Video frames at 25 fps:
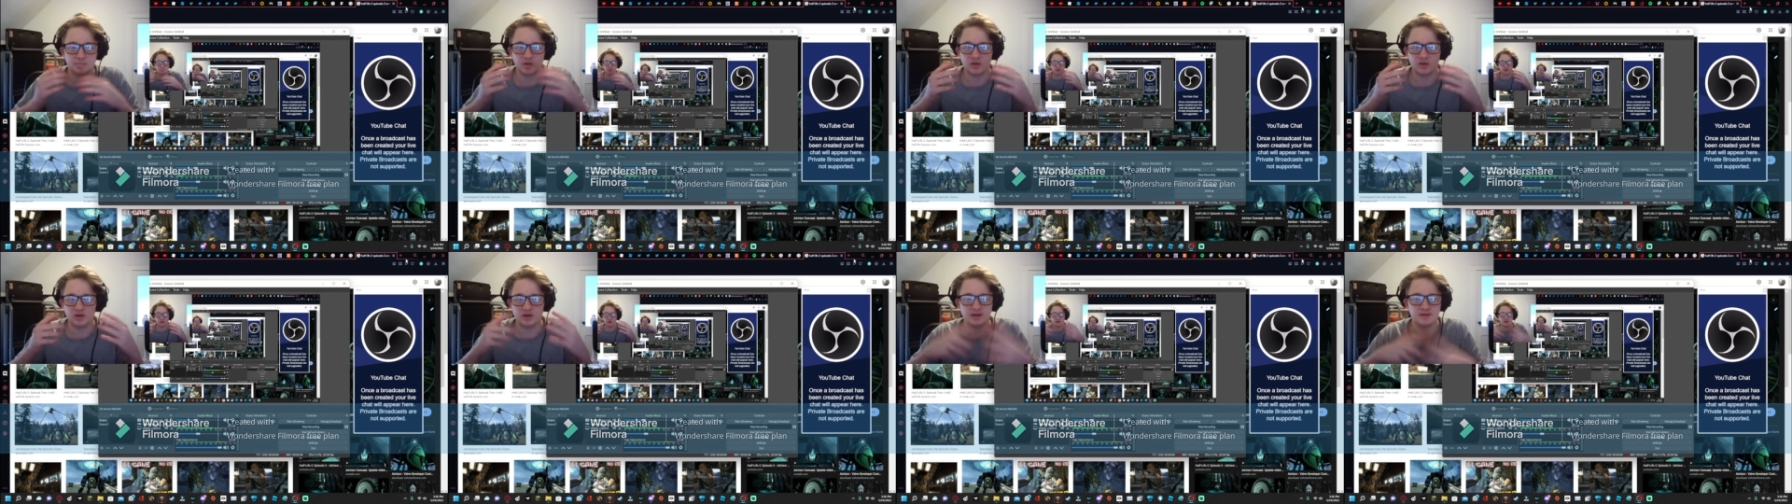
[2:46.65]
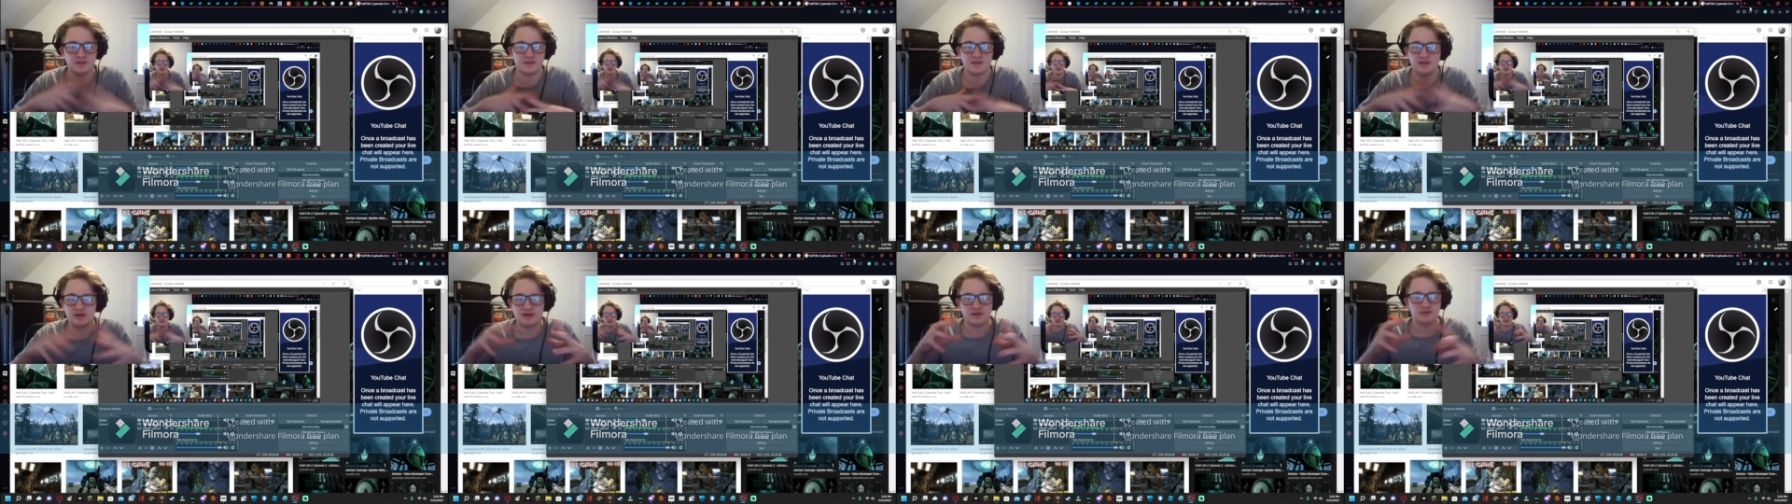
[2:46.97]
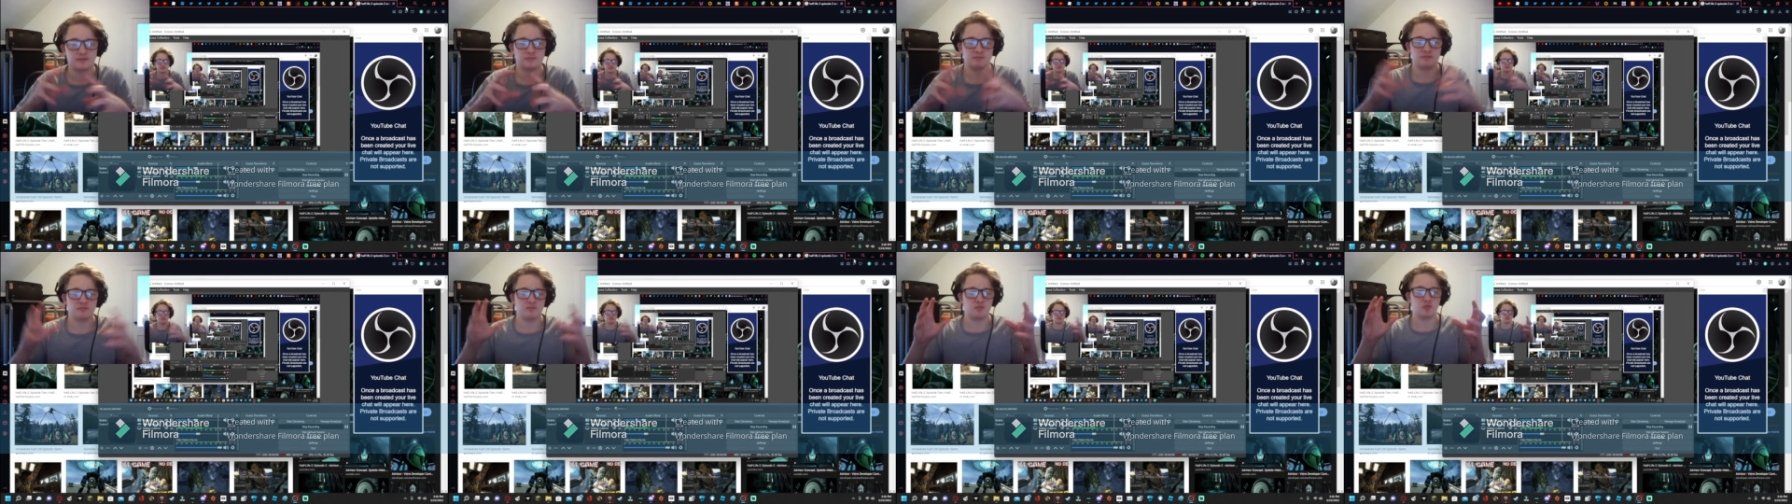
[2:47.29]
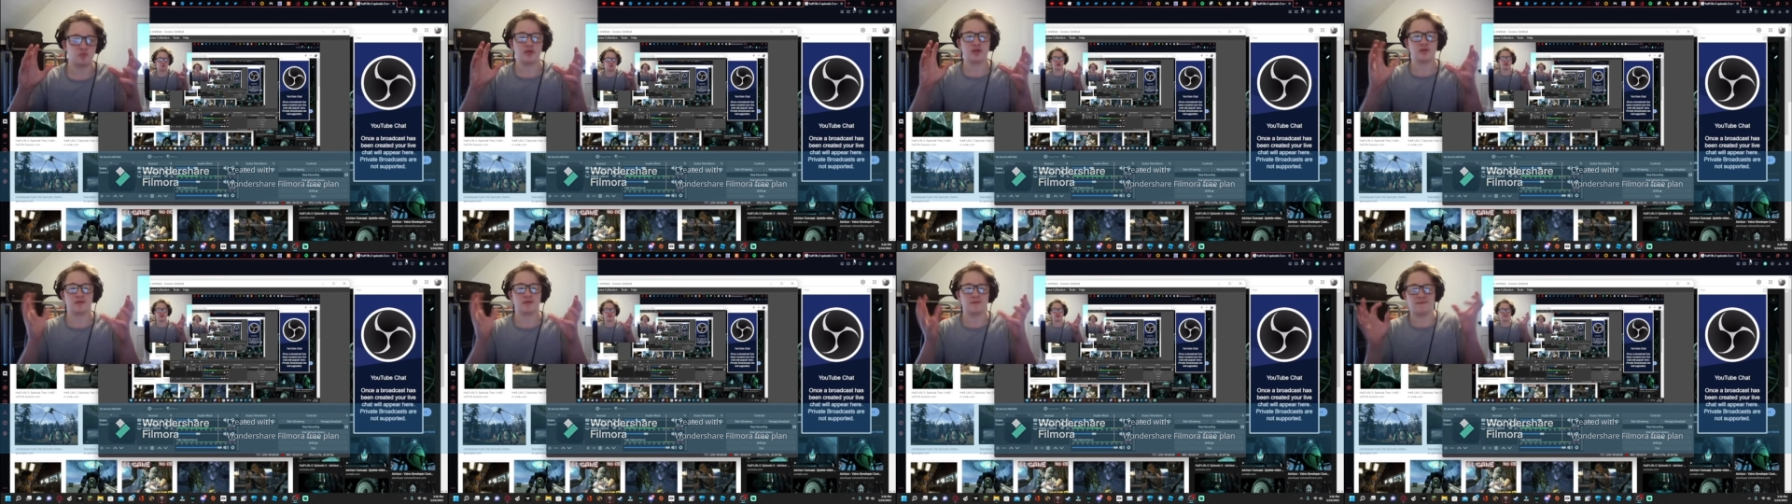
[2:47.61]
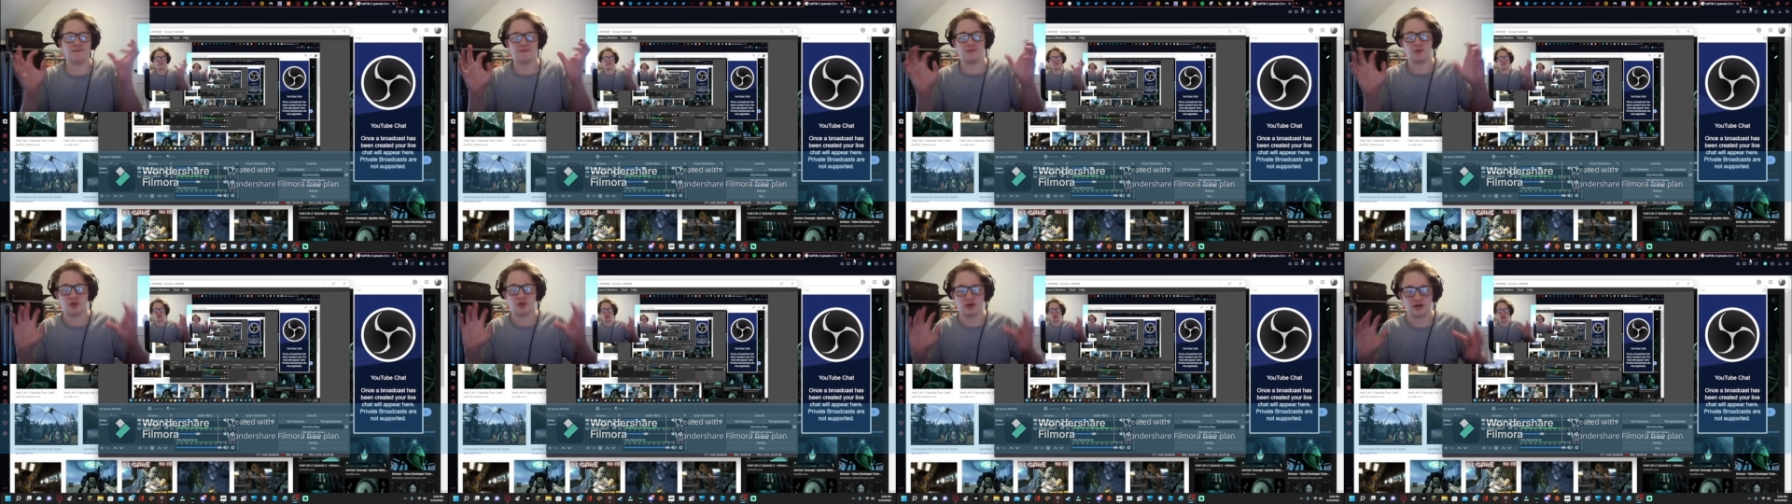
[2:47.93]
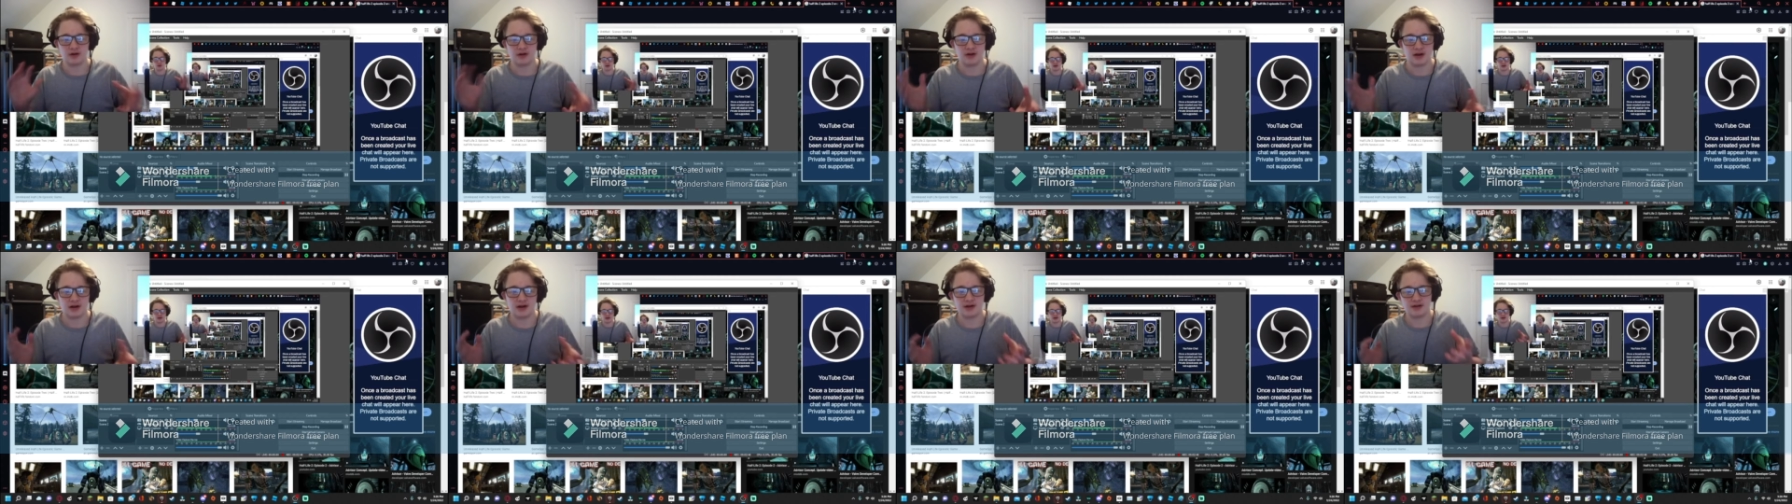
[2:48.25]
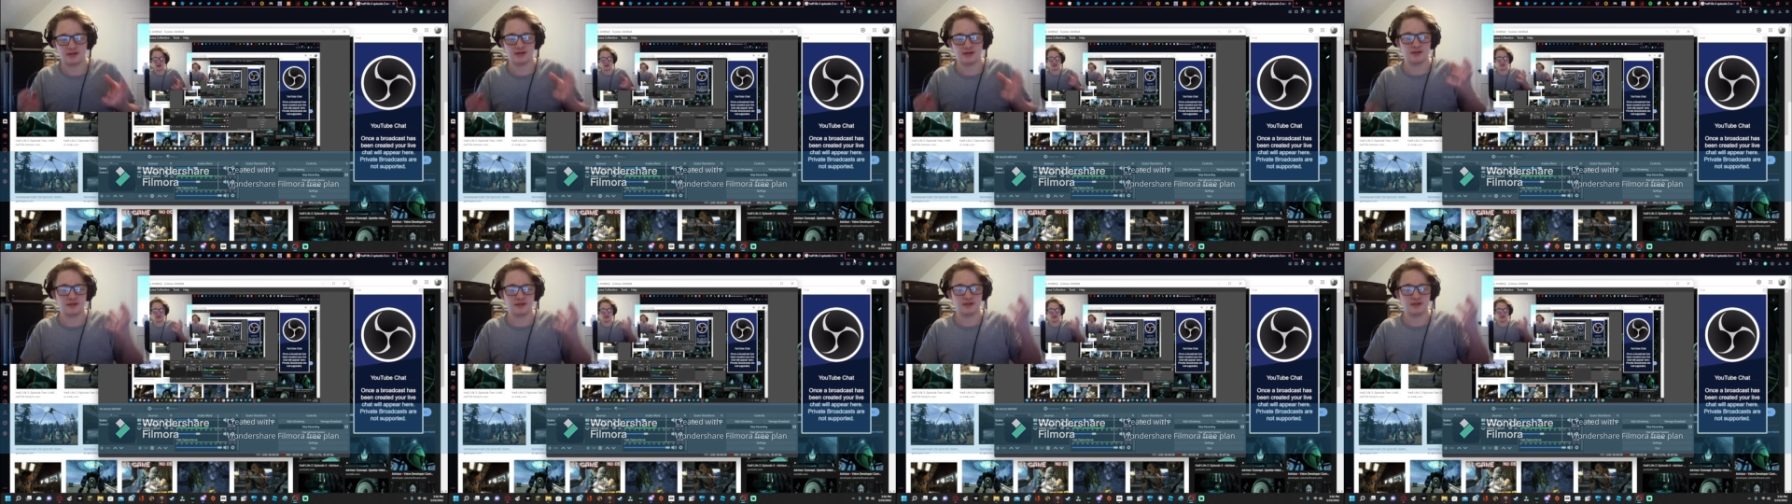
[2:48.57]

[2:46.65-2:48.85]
you get these weird Vortigaunt